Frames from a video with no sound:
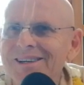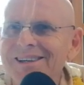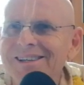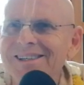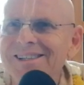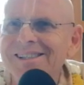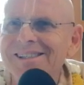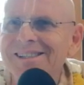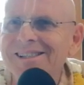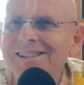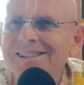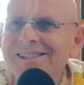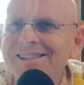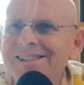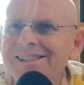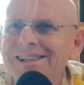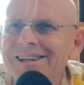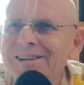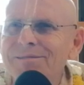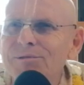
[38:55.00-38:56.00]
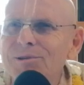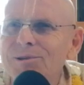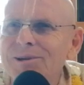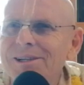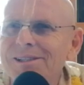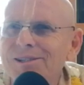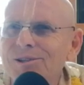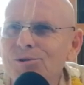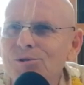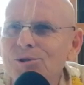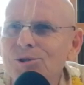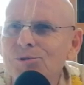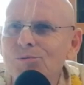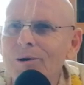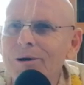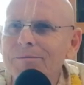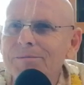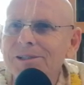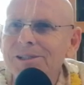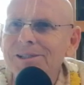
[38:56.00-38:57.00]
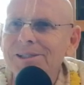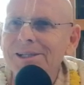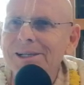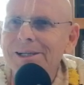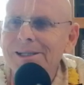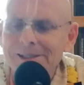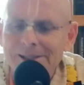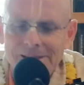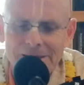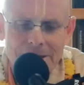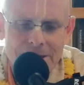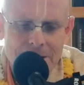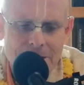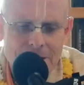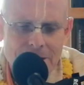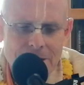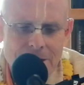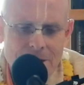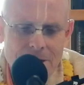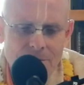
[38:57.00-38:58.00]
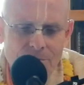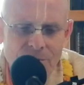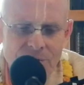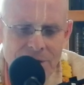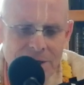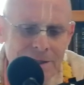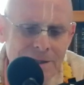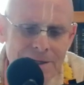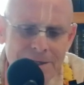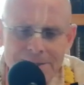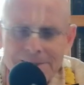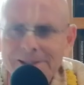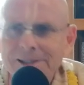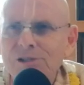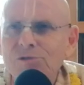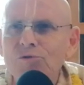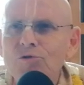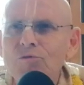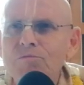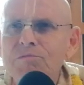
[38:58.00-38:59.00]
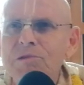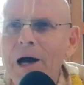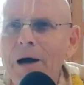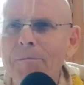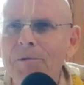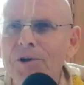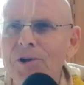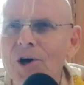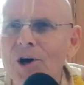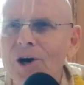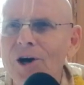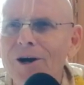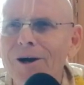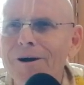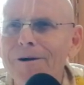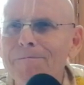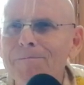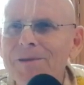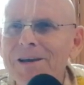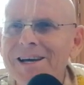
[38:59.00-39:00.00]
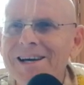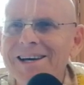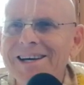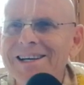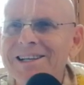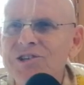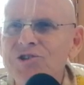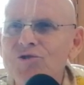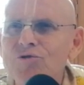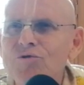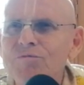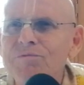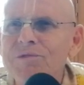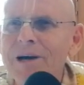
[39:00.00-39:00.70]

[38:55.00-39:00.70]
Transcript: uh, Kaviraj Goswami says. But then there's Swarup Damodar. And